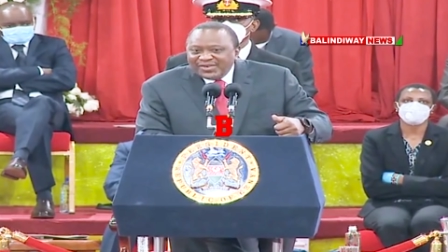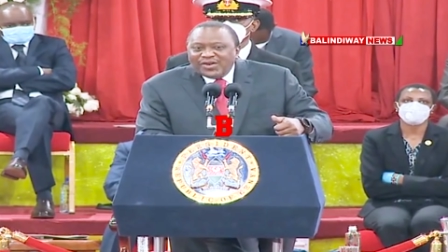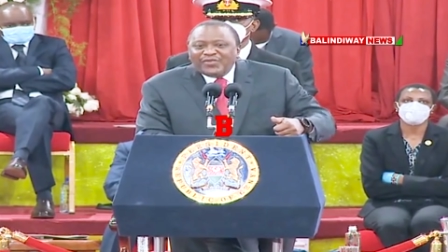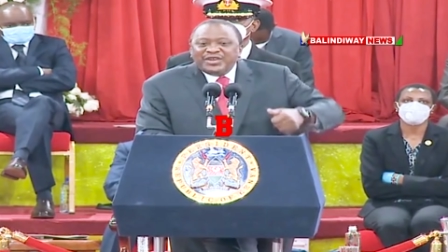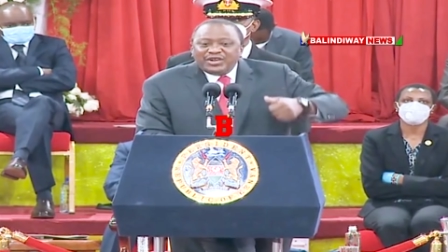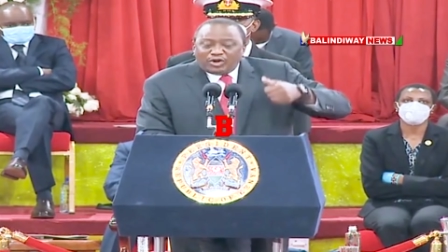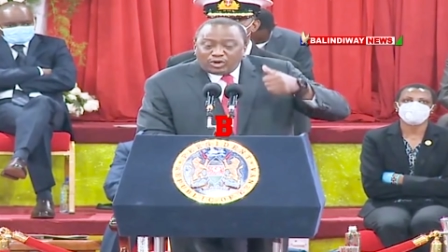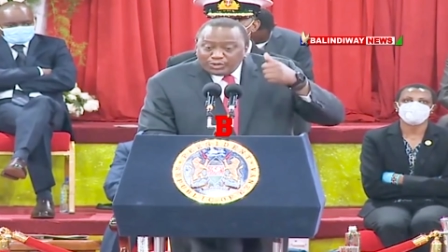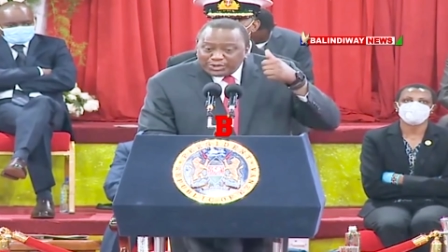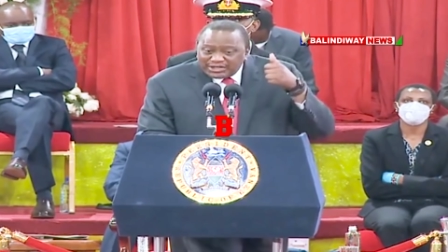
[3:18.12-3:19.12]
of
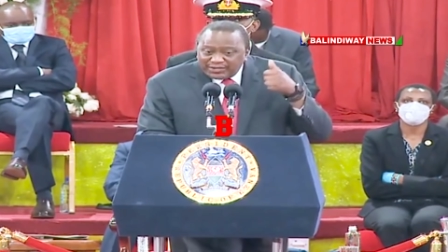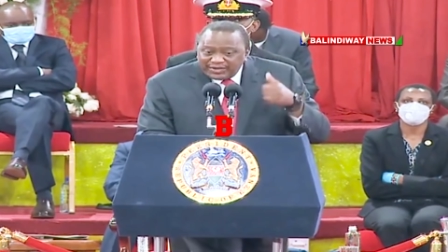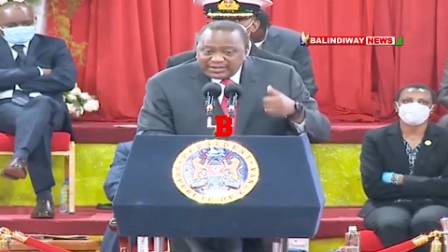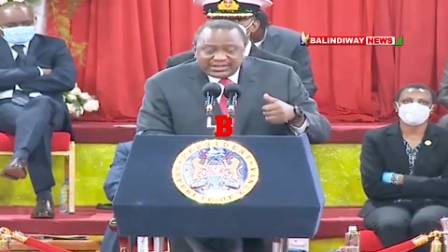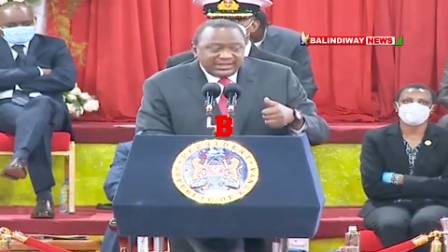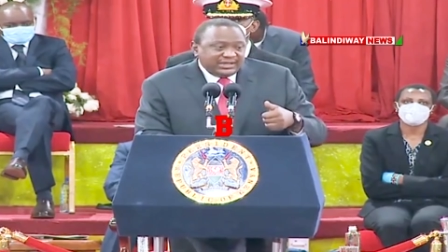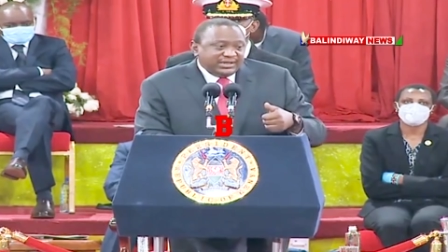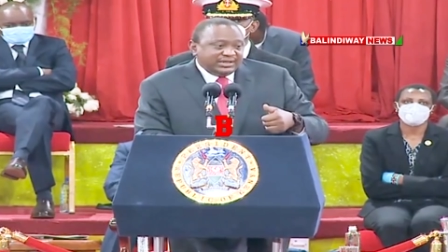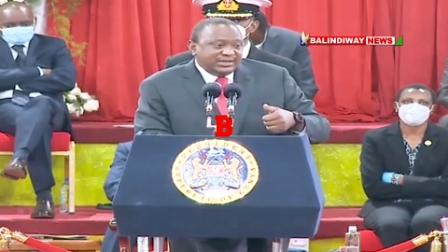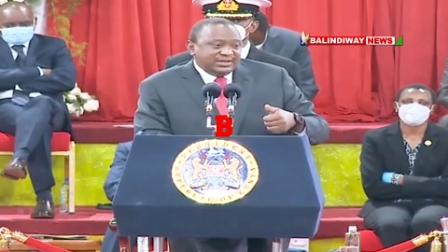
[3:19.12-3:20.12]
inclusivity
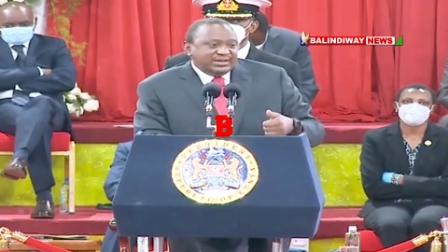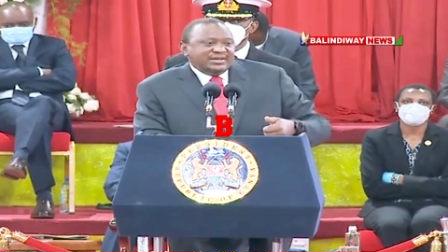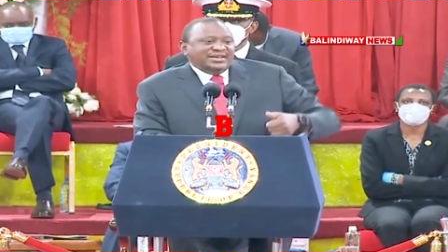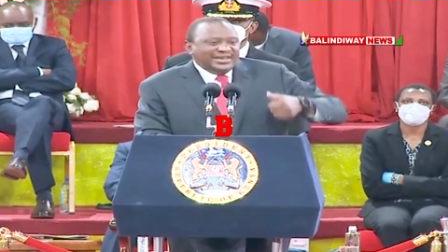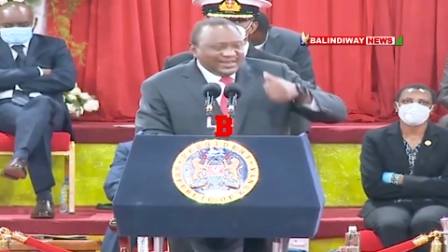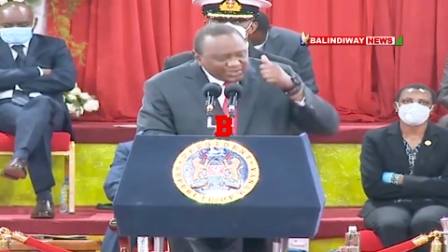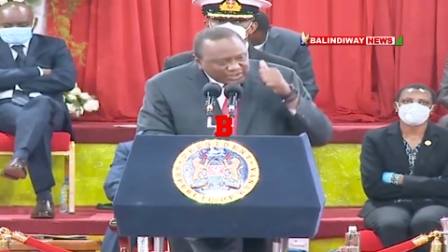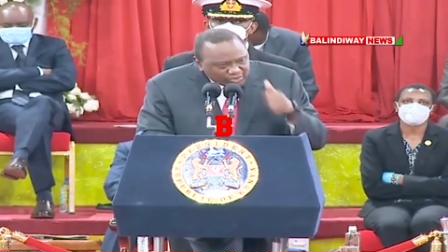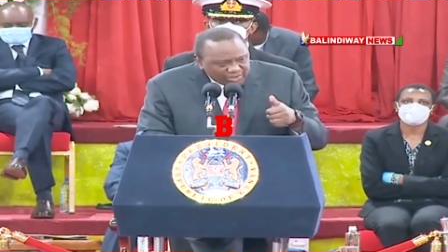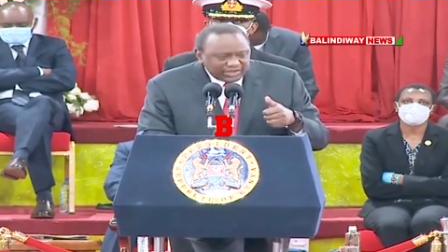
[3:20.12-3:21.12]
is
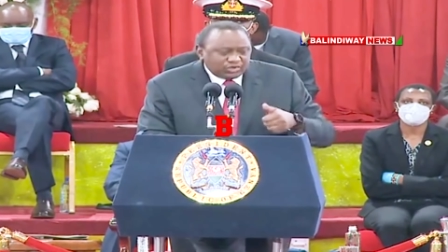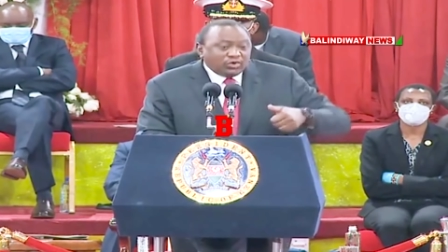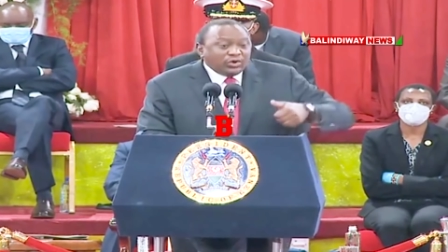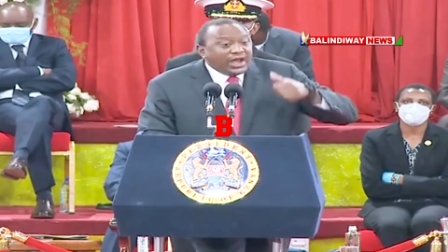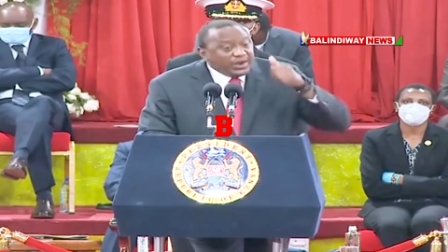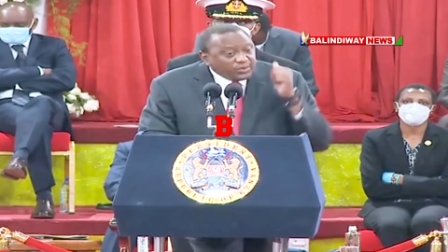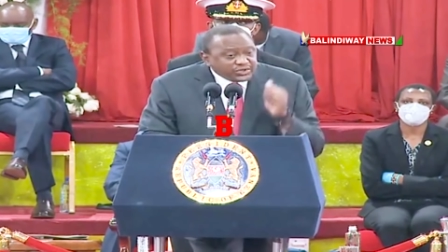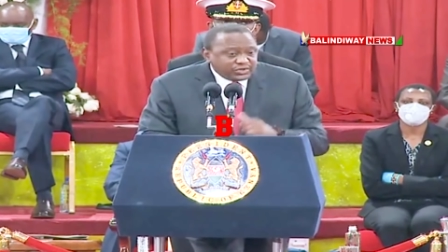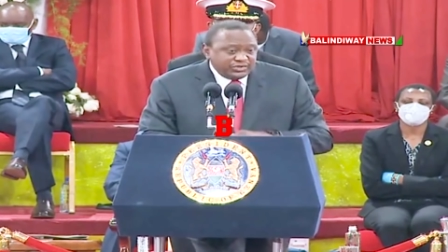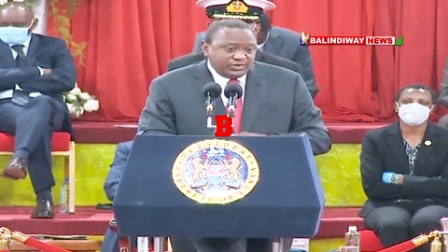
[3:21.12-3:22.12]
critical and
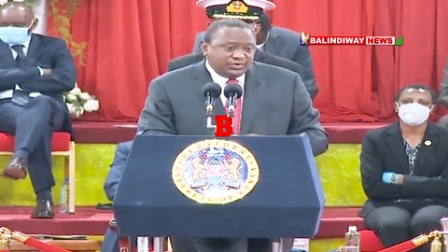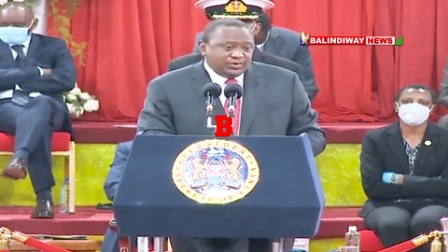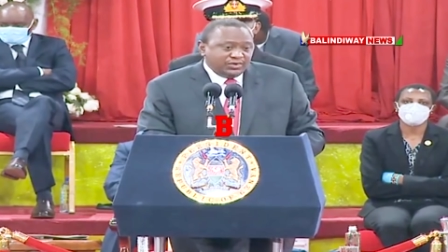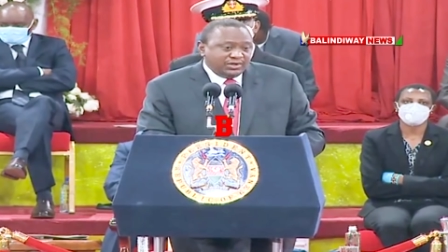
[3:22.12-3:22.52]
was critical.